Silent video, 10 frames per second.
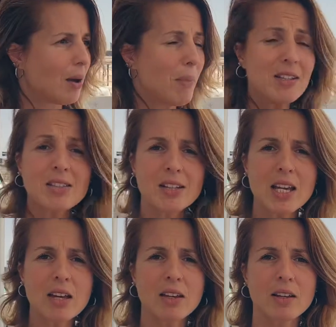
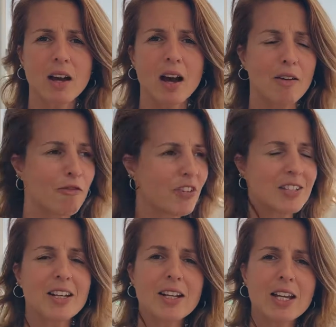Mentally,
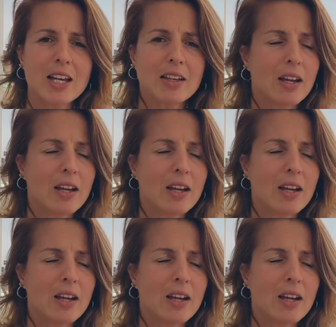physically,